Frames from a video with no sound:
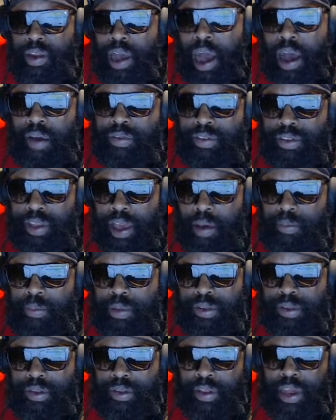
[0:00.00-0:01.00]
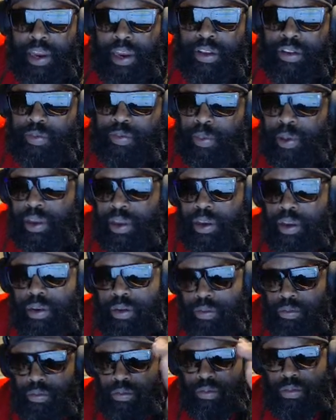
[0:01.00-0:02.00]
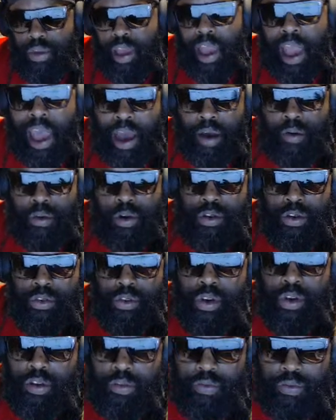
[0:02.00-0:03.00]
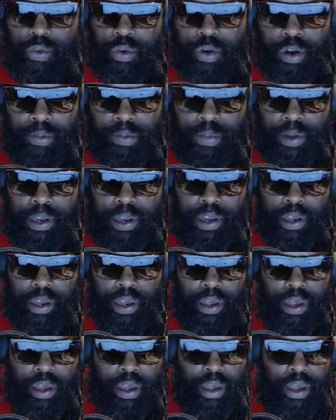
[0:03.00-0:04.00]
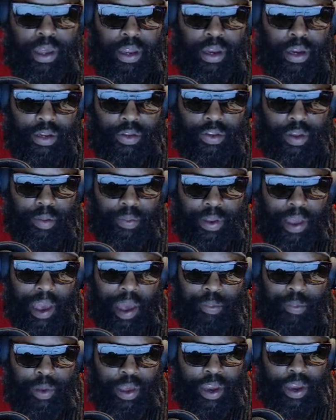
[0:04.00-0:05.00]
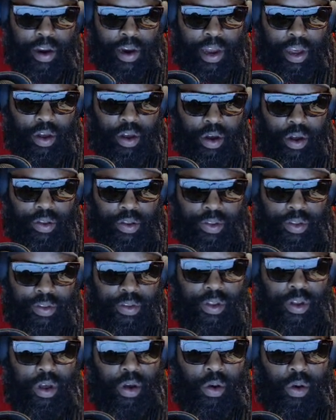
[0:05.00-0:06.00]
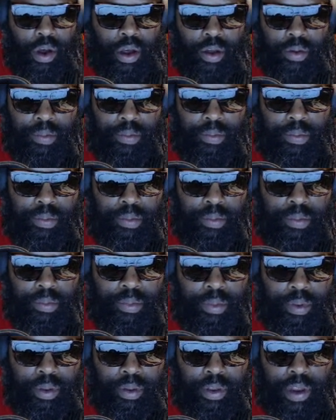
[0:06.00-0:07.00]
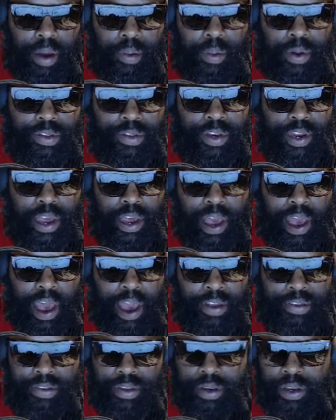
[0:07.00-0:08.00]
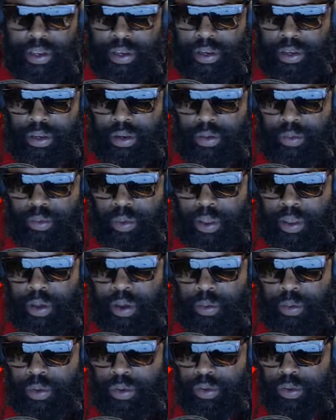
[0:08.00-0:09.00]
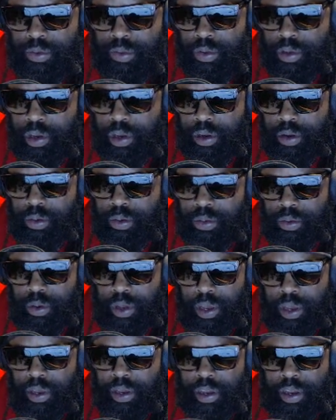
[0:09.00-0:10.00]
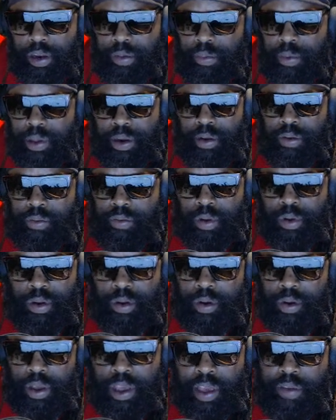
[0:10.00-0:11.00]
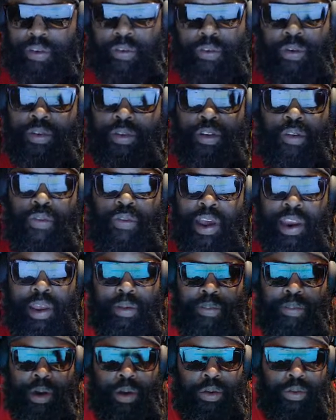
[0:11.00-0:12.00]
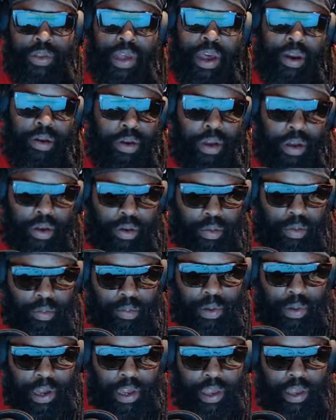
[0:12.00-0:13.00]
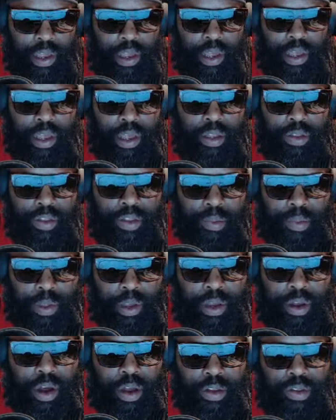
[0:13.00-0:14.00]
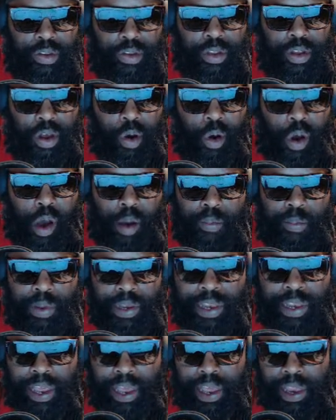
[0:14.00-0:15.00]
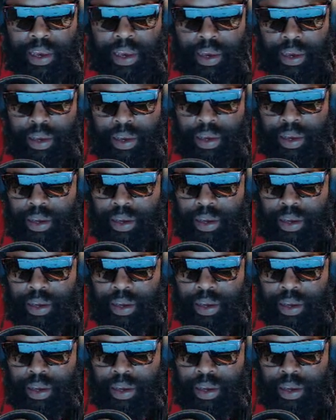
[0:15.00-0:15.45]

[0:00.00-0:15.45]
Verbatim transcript: obviously I missed because I didn't spend hours looking for it, but something happened here that caused this to go up. That wasn't an accident. Whether it was, you know, it could have been even if it was a Reddit post, I don't know. But something caused this to go up. But then